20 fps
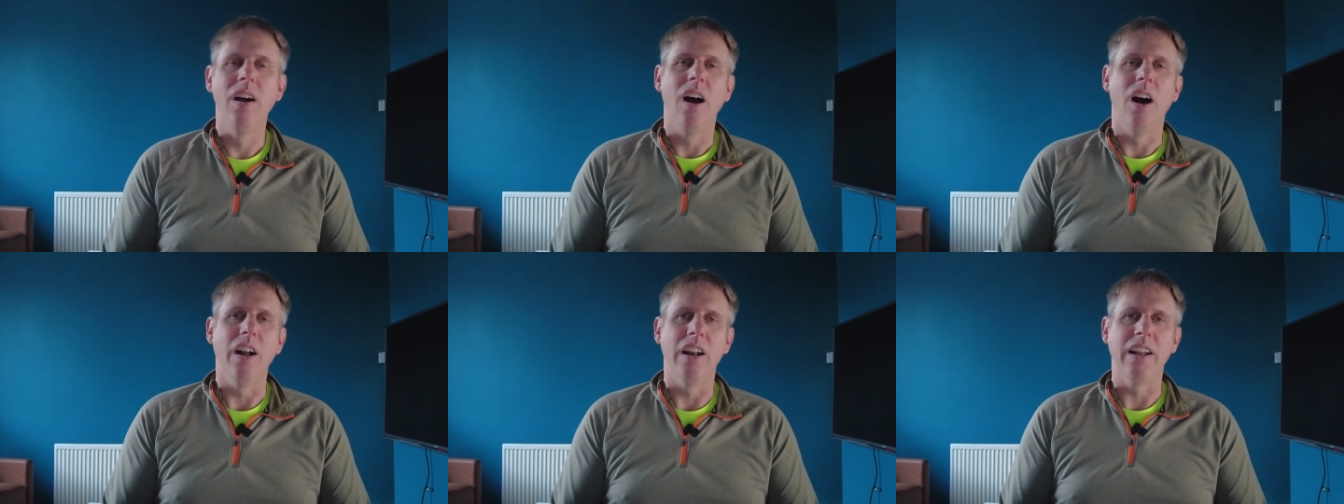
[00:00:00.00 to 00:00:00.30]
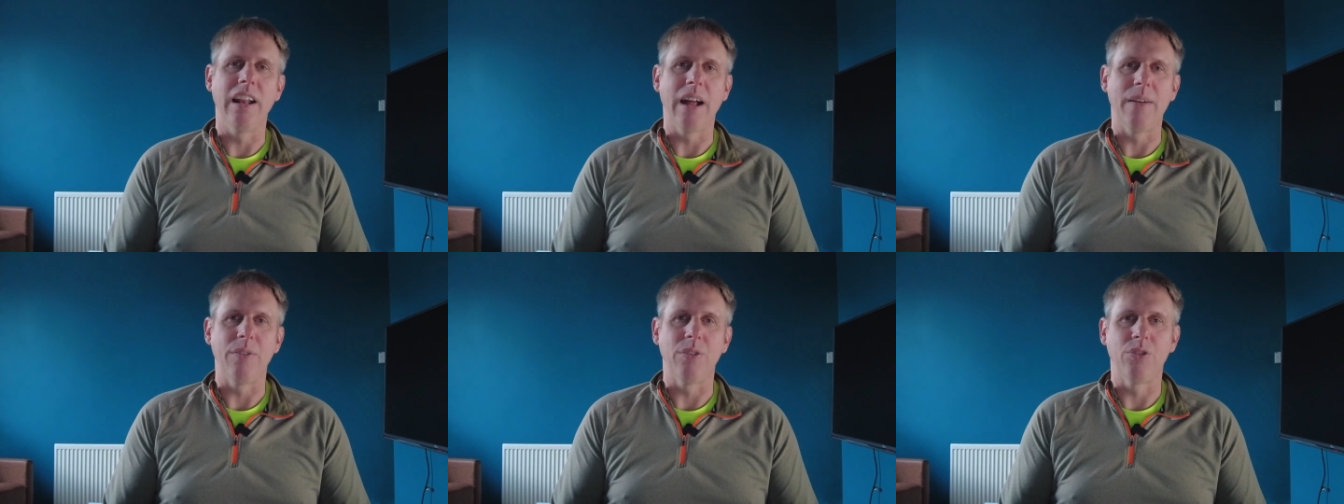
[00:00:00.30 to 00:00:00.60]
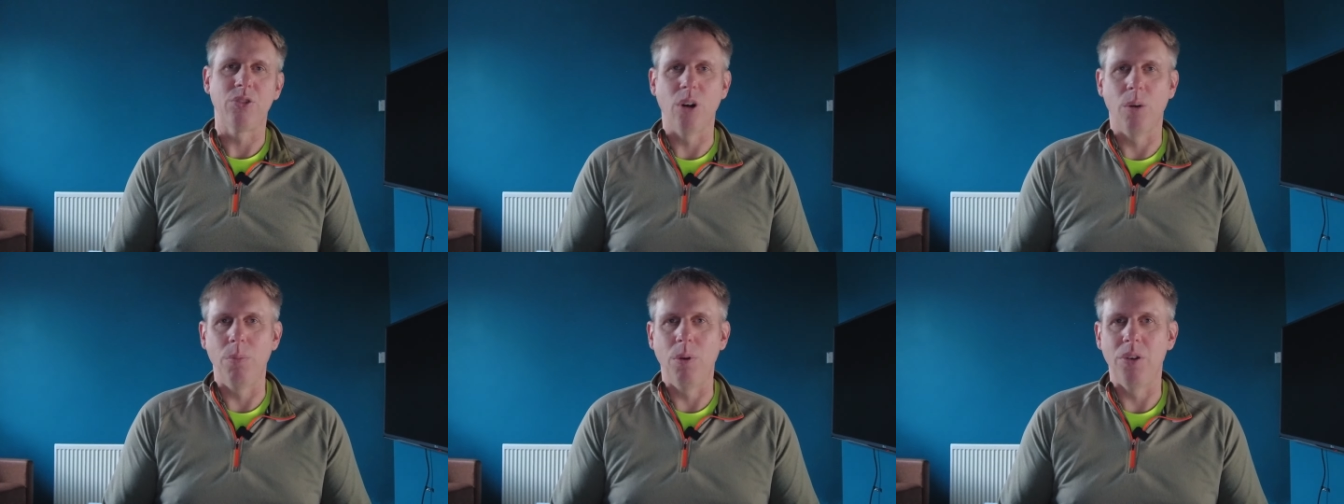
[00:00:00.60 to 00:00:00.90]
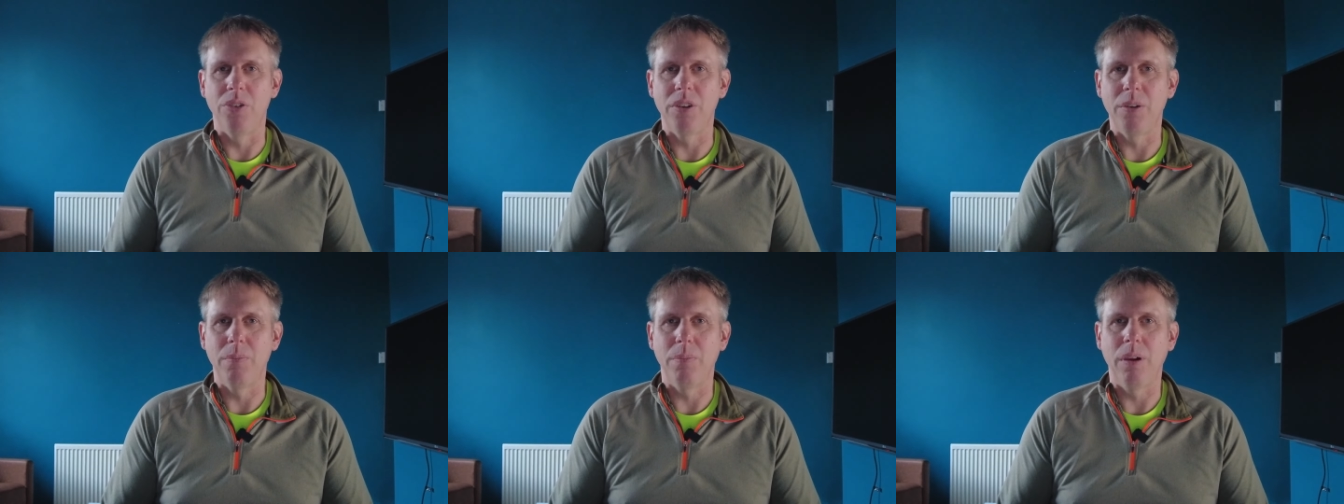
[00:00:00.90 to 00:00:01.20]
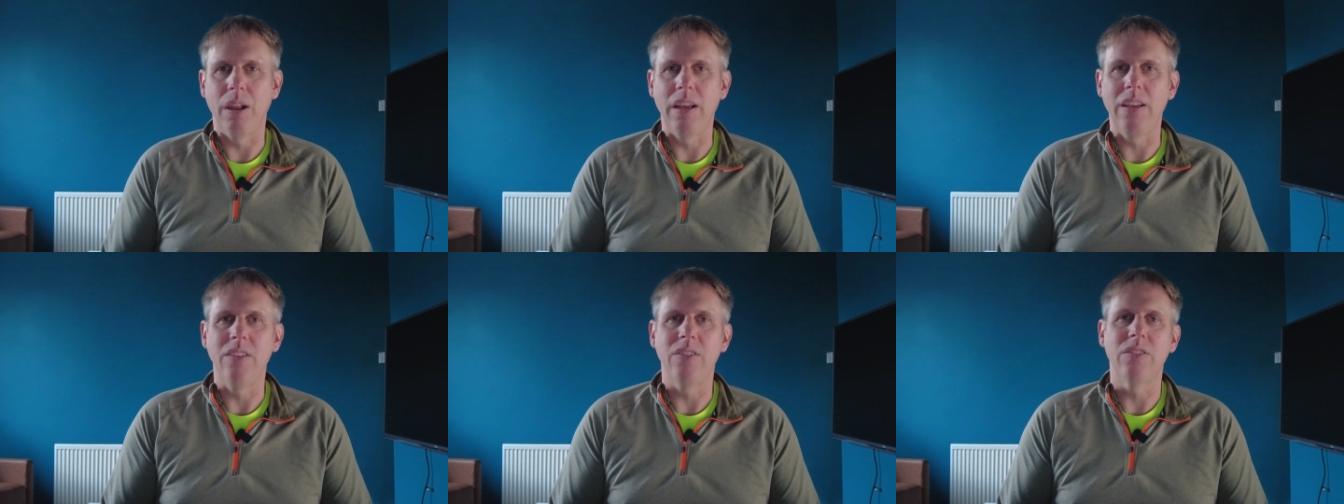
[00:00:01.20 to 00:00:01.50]
I didn't have a stop loss in
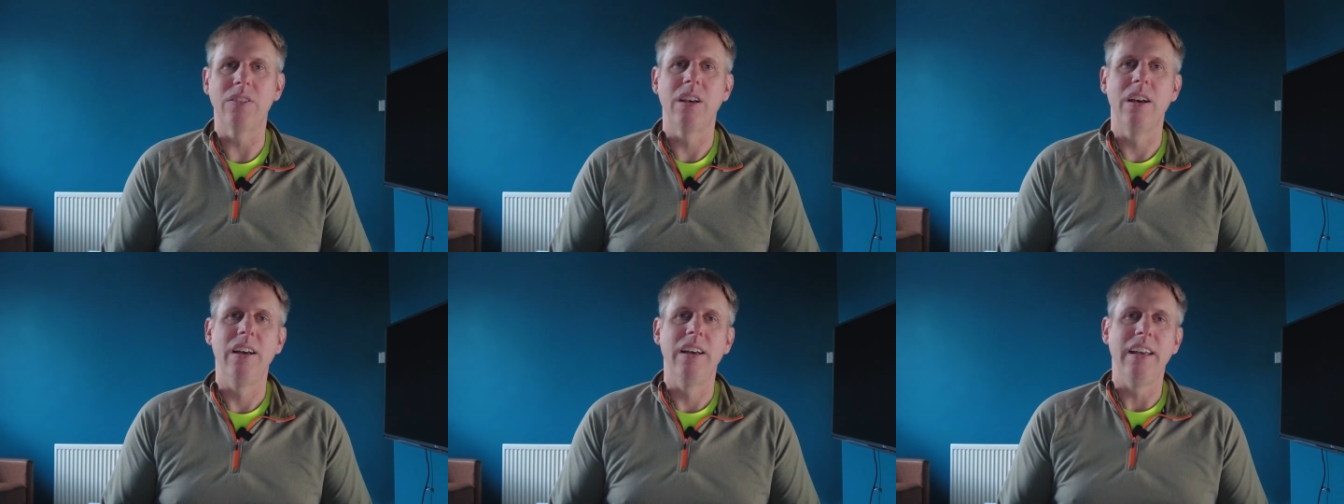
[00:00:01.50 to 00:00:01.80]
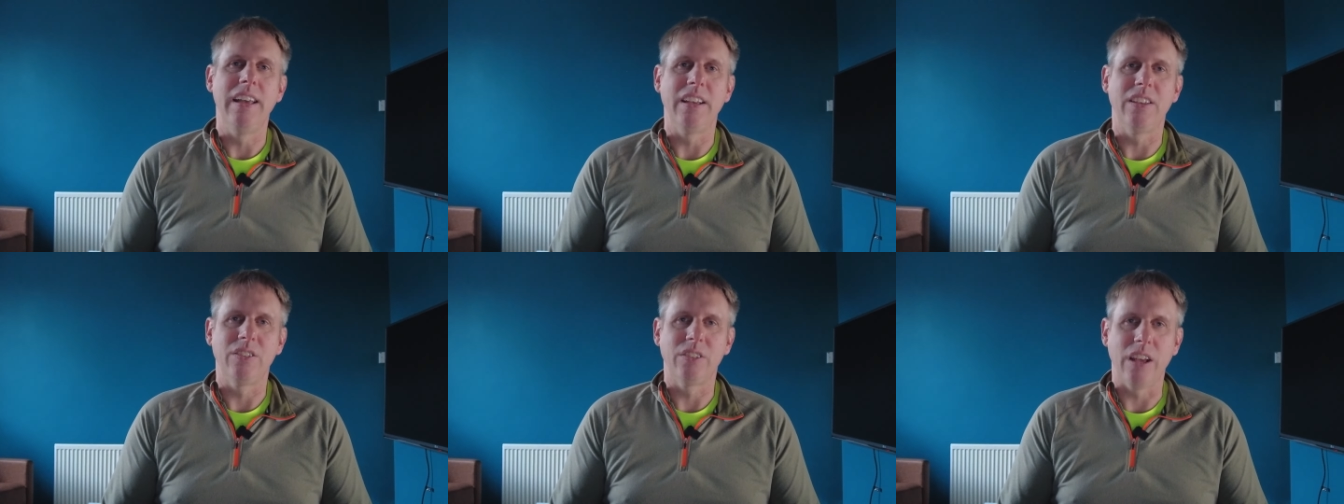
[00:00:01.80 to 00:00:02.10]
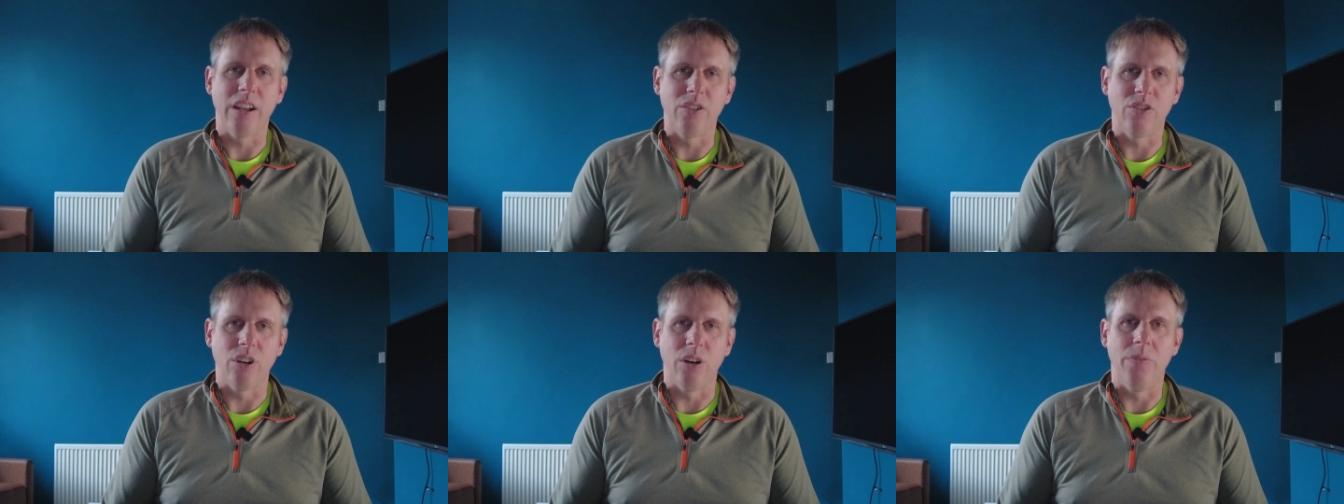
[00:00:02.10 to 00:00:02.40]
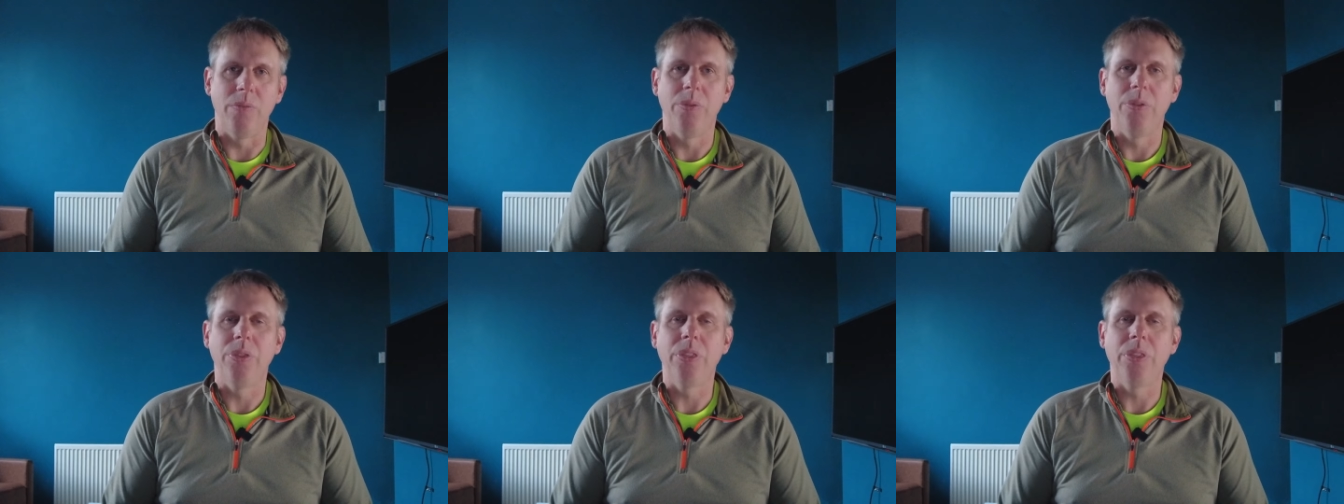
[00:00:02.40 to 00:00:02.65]
place, etc.